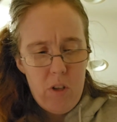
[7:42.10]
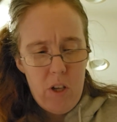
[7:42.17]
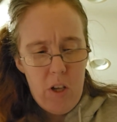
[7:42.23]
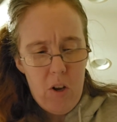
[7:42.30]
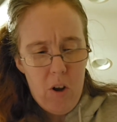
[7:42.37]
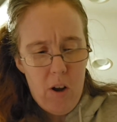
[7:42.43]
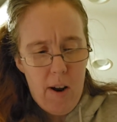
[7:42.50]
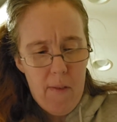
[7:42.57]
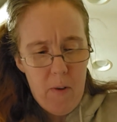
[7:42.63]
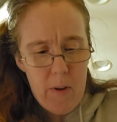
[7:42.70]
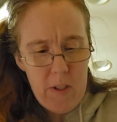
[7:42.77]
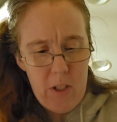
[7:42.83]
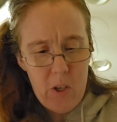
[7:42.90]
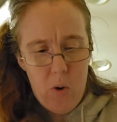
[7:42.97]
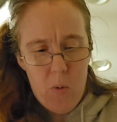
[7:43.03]
you know every
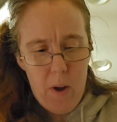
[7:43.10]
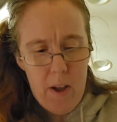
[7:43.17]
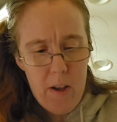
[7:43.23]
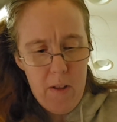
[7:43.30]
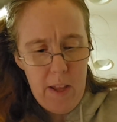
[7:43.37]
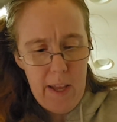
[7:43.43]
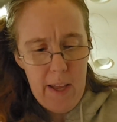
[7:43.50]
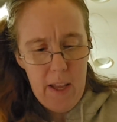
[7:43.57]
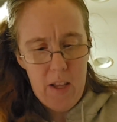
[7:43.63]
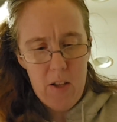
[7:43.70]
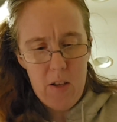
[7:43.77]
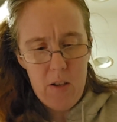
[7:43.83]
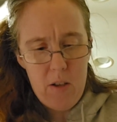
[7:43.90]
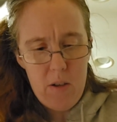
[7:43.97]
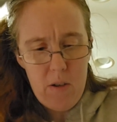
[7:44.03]
once in a while they get
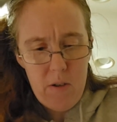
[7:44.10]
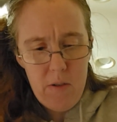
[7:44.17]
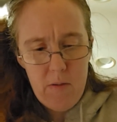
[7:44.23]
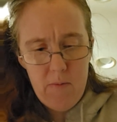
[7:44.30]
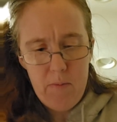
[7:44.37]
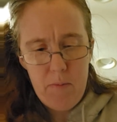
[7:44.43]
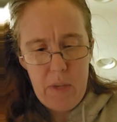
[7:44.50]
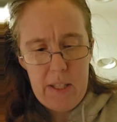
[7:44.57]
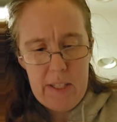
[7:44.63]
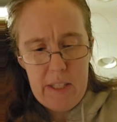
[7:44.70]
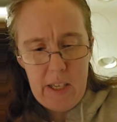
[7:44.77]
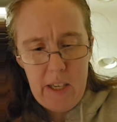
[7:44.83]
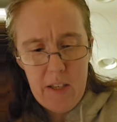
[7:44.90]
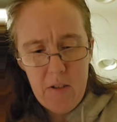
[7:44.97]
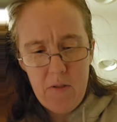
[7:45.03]
minced
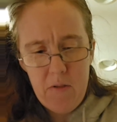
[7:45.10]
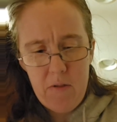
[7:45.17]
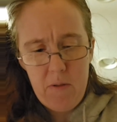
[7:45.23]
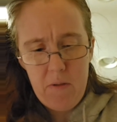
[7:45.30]
on